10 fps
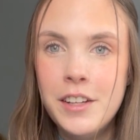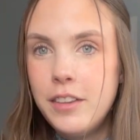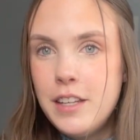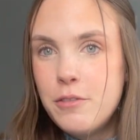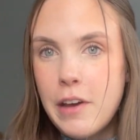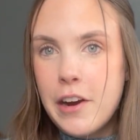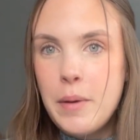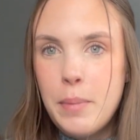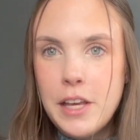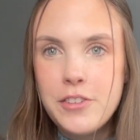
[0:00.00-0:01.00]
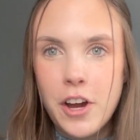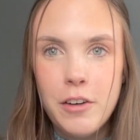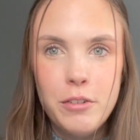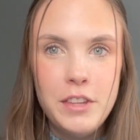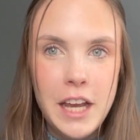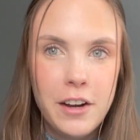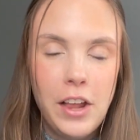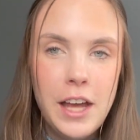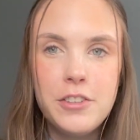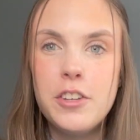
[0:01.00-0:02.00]
These vary based off of the
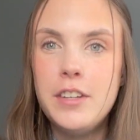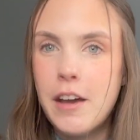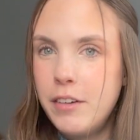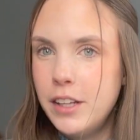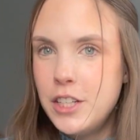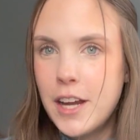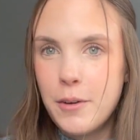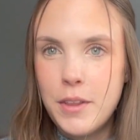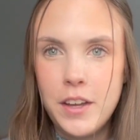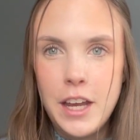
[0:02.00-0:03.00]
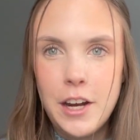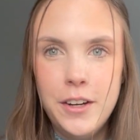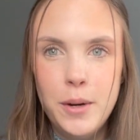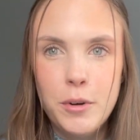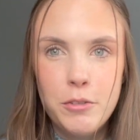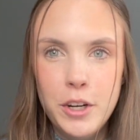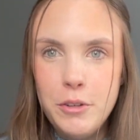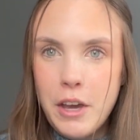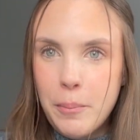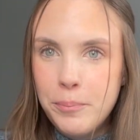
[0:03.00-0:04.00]
airline, so definitely check with the carrier before you go.